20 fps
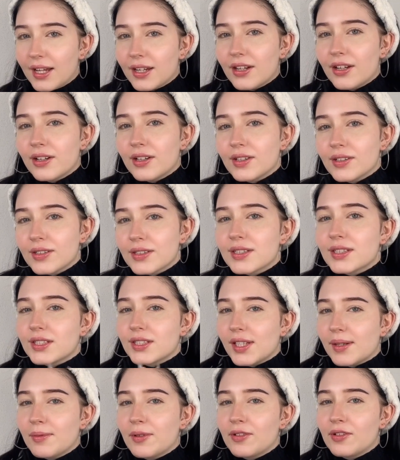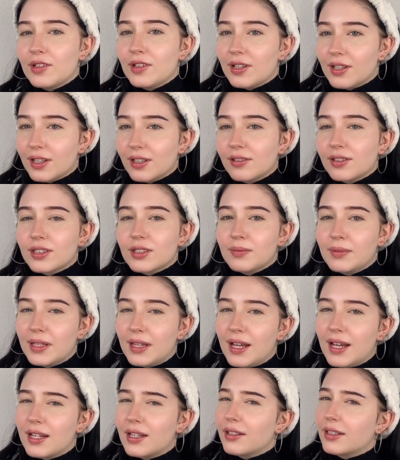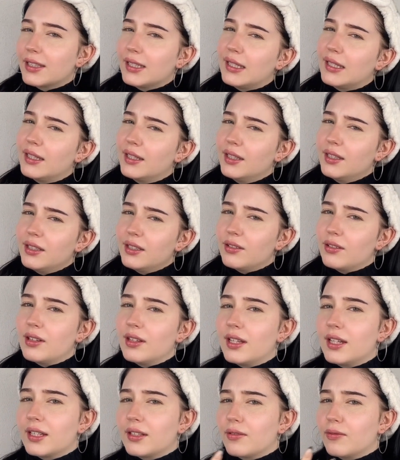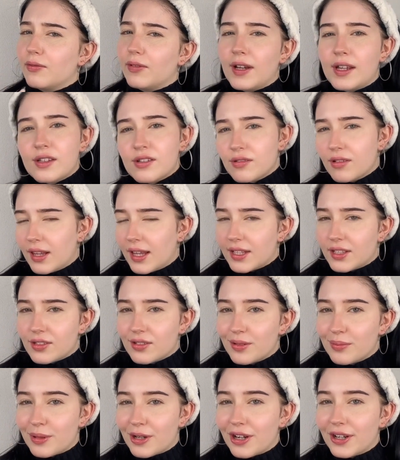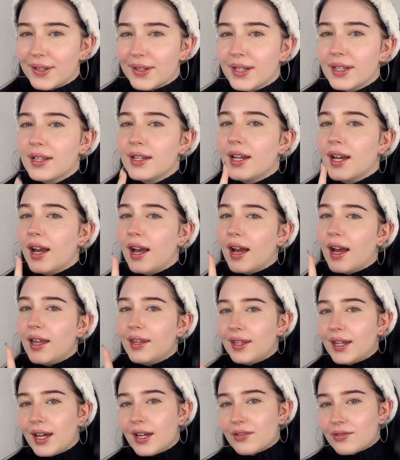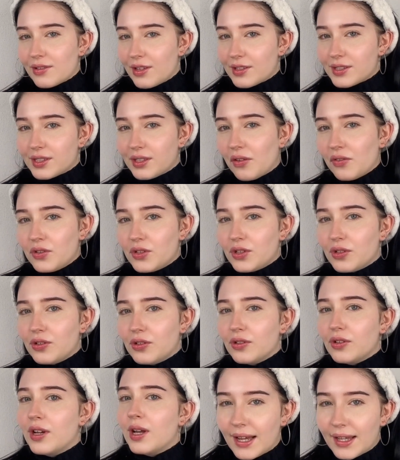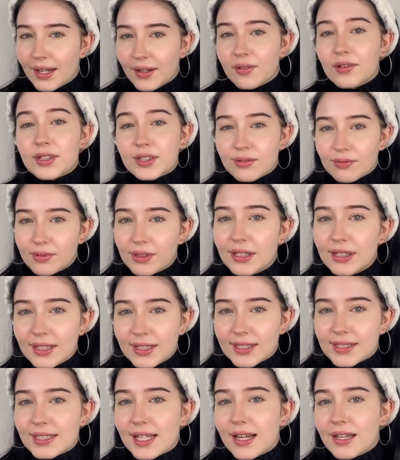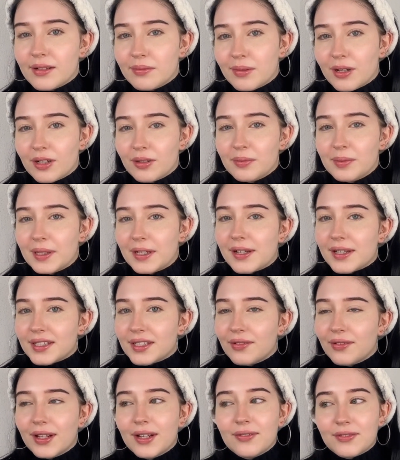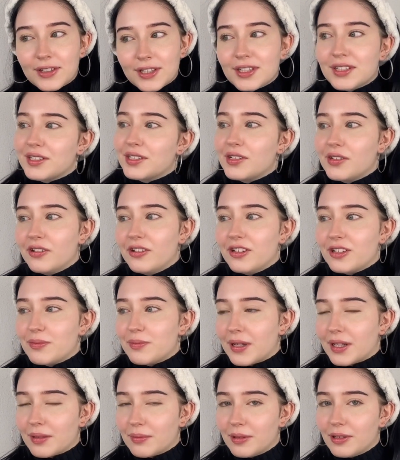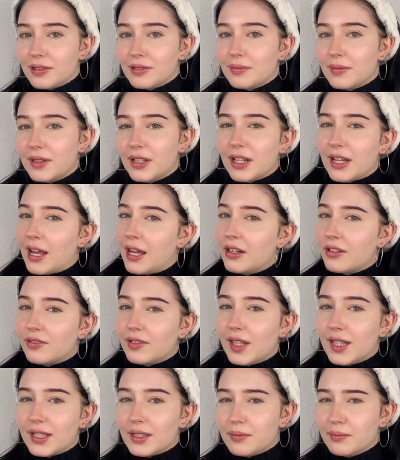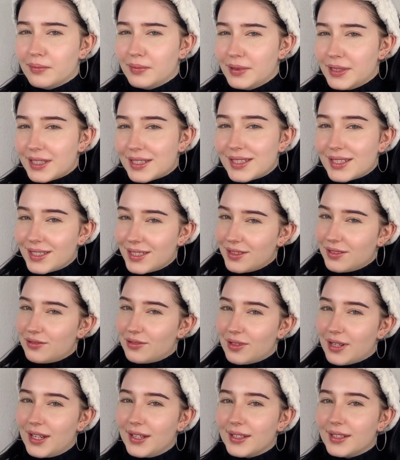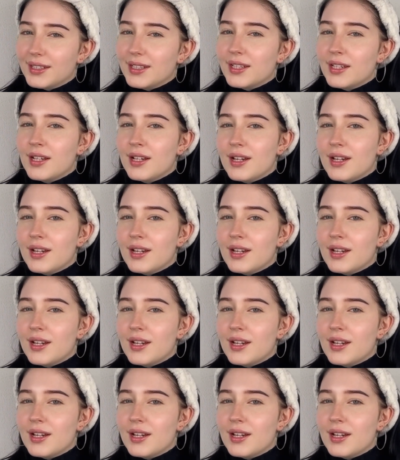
know some of you are going to be like, okay, you're like way too late to the party, and I felt so too. And I was really sad about it because I really wanted to do this makeup look, but I kind of like missed the trend.